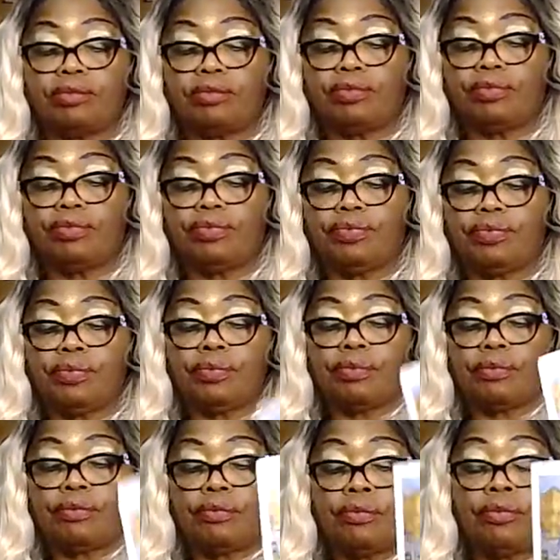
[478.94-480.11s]

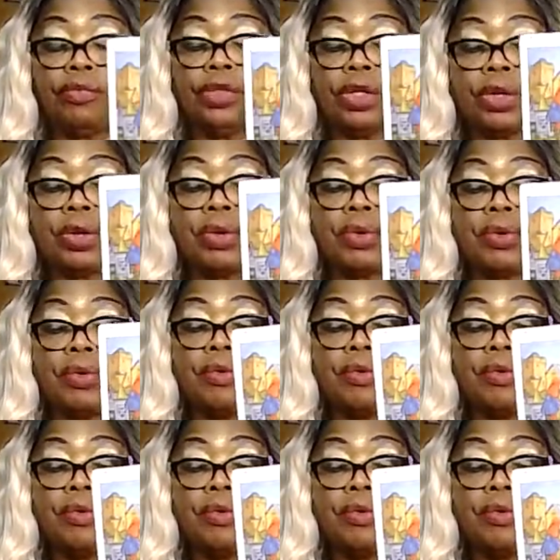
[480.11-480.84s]
(no one is talking)